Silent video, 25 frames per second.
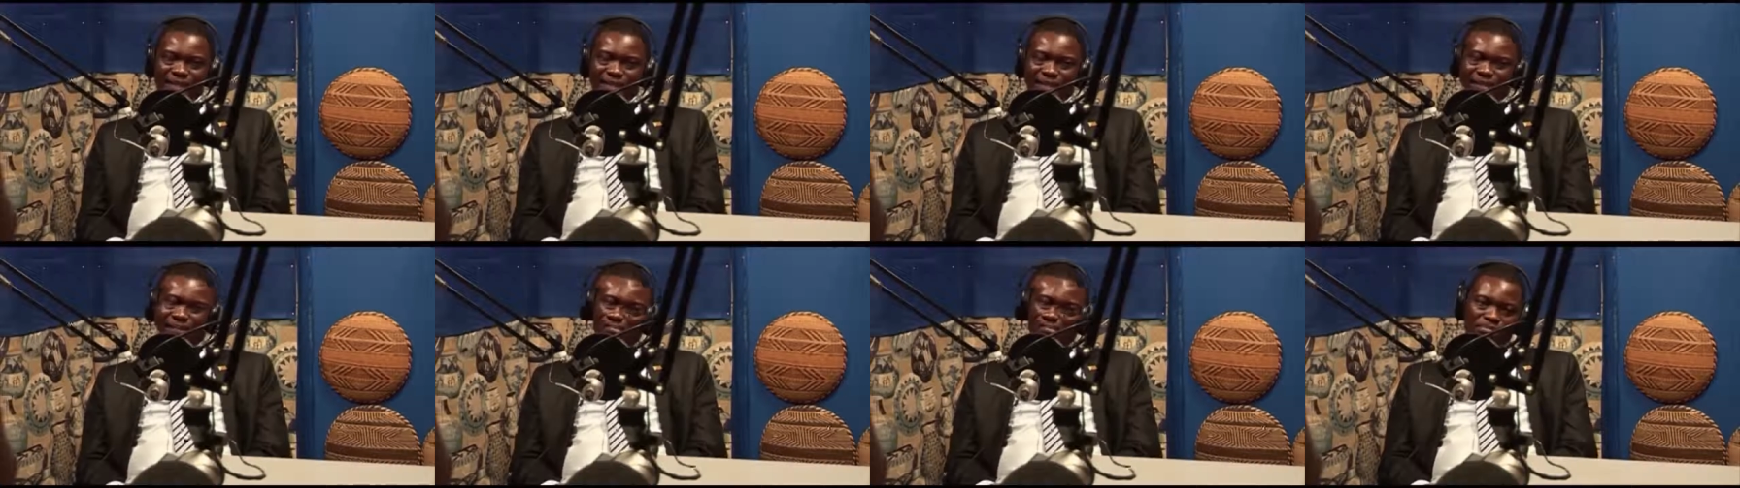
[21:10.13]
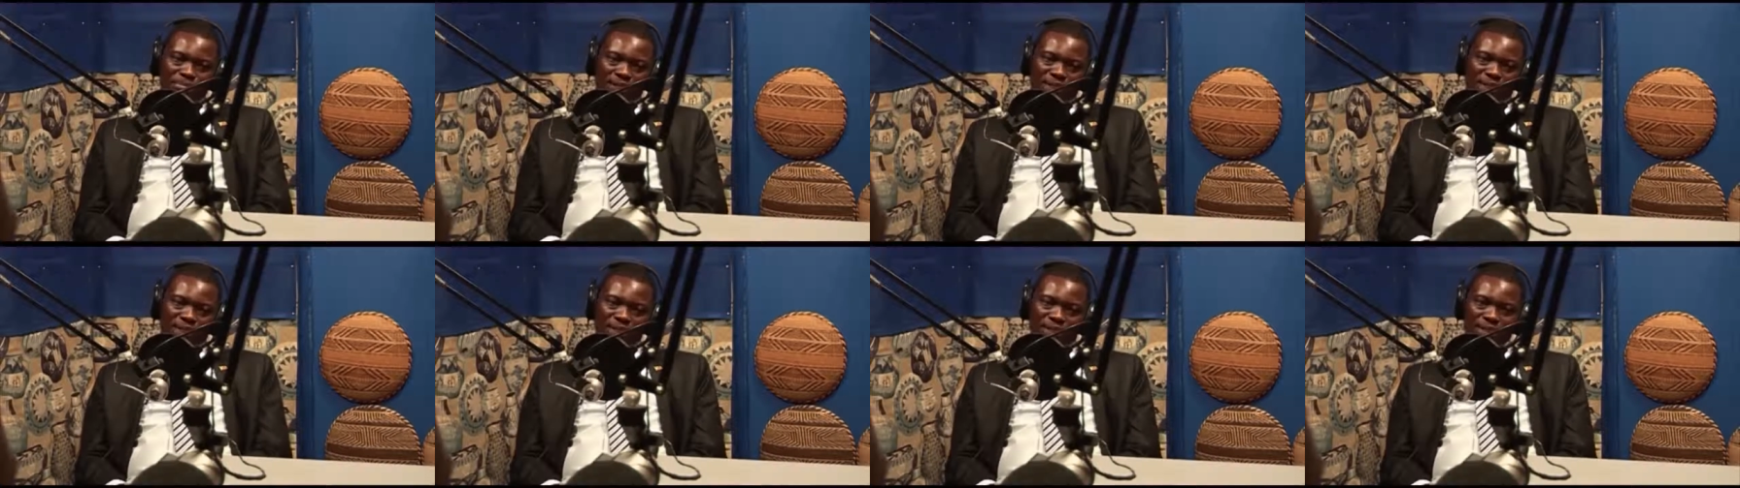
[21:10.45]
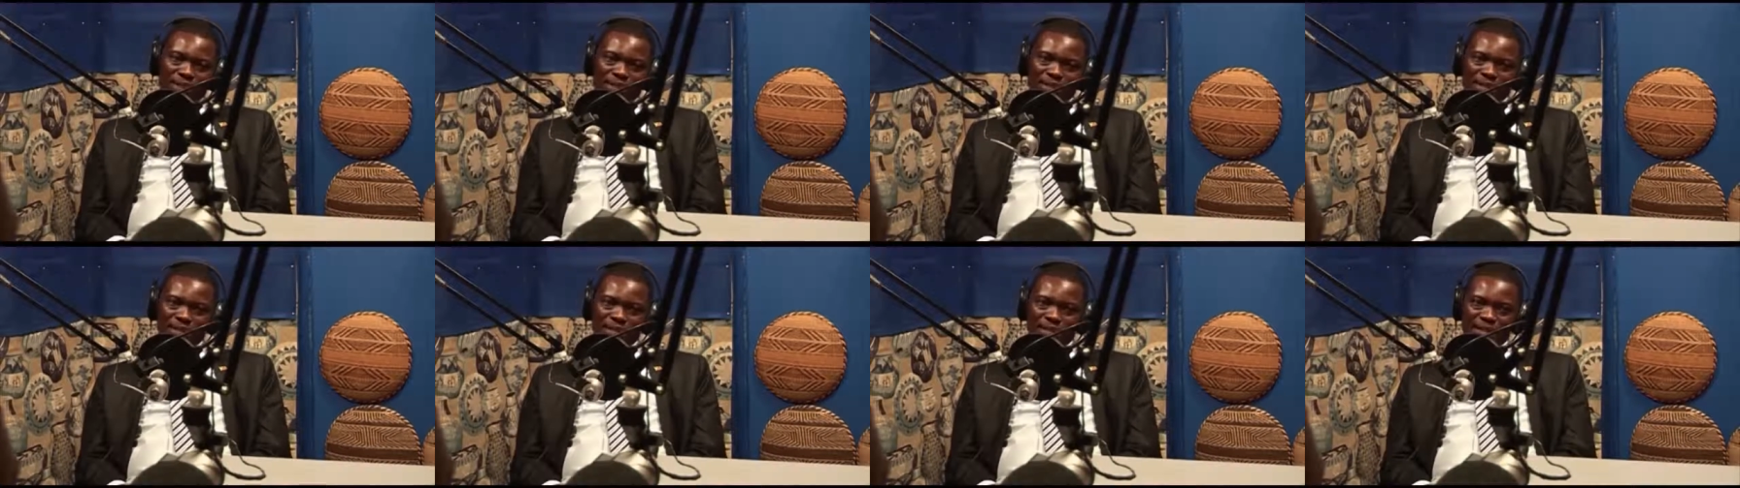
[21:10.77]

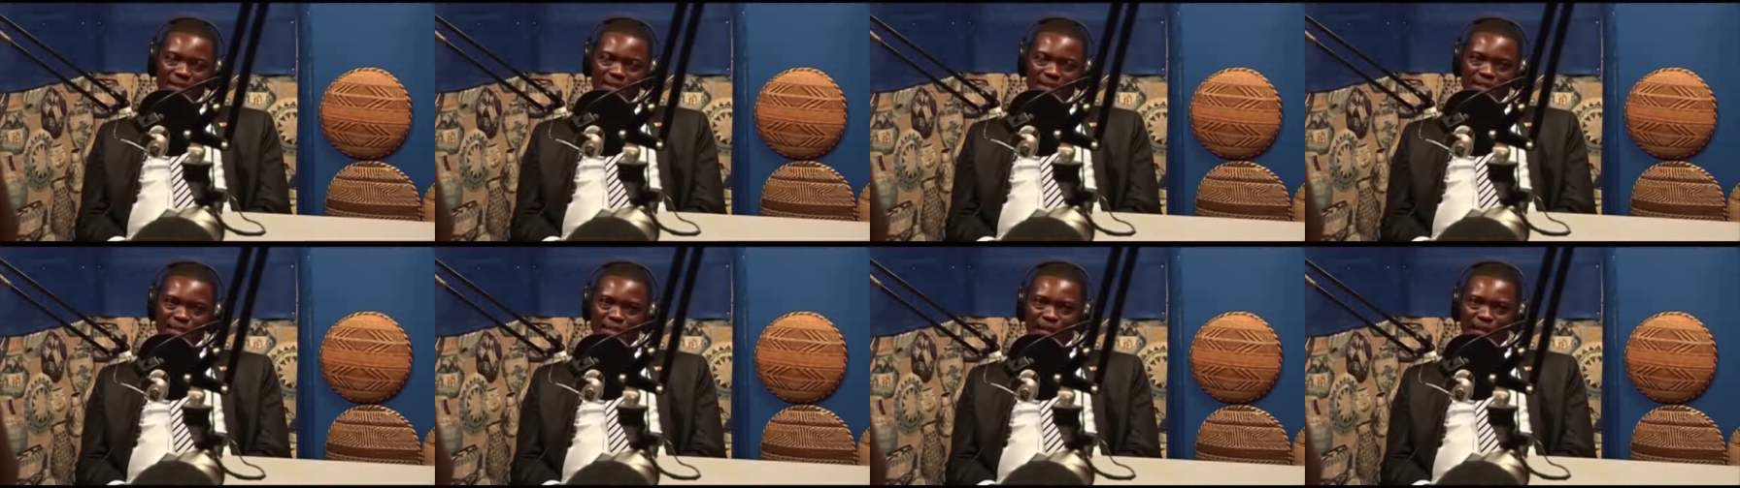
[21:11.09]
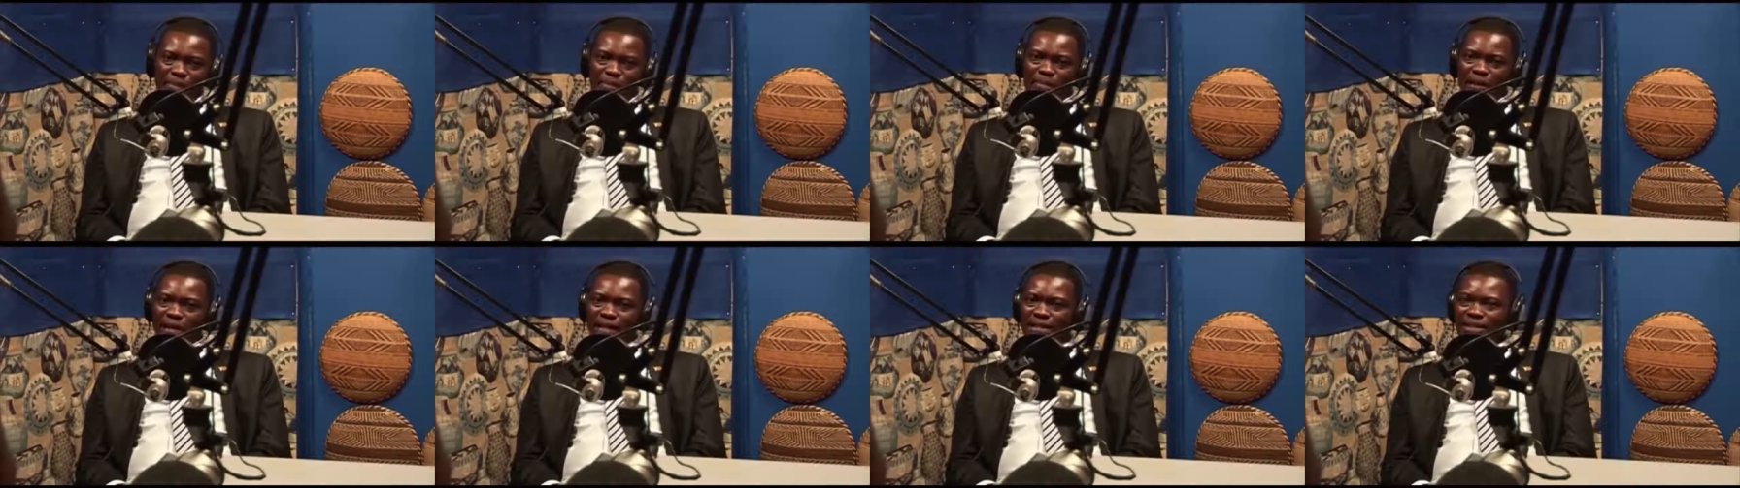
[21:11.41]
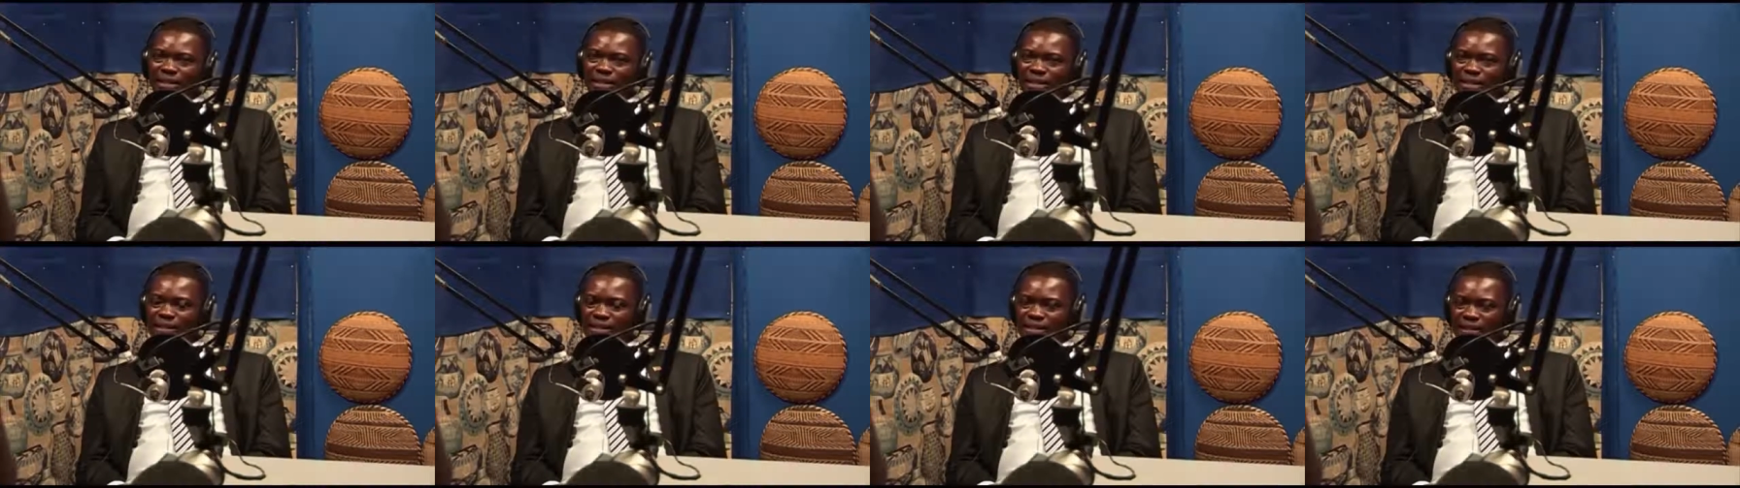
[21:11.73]
it has
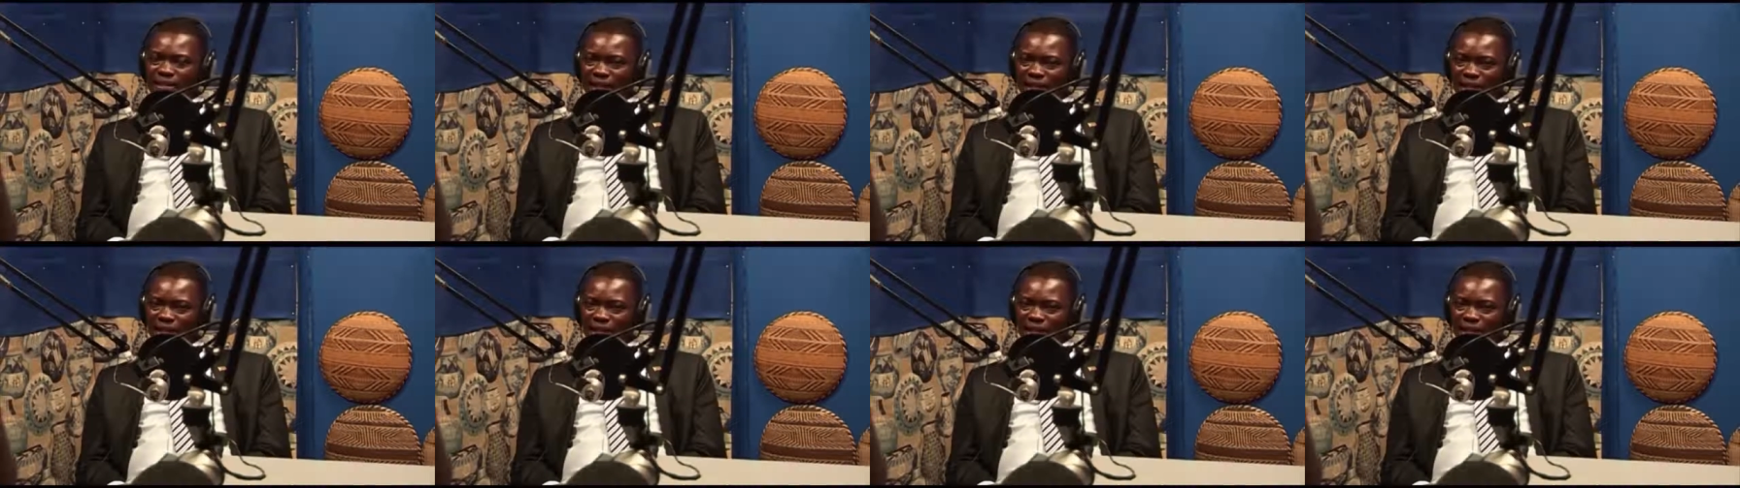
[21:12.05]
branches